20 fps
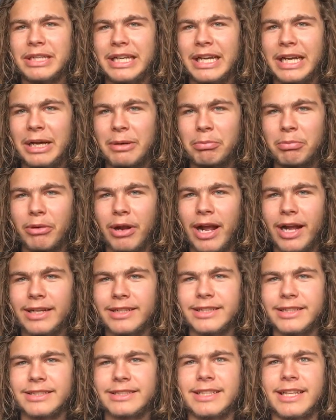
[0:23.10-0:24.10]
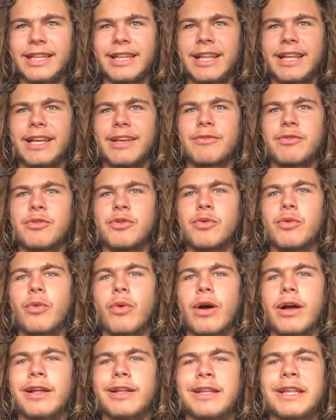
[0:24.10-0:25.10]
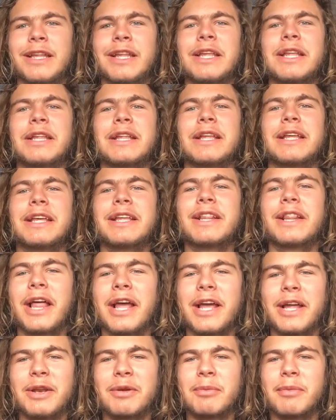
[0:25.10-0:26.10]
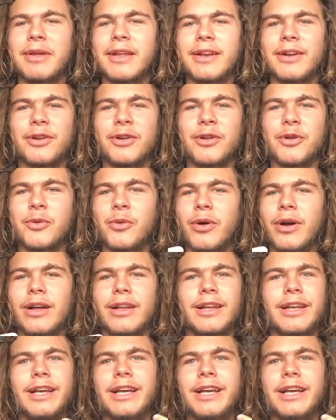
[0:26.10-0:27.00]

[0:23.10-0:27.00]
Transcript: a practice that, like, if you want enlightenment, or you want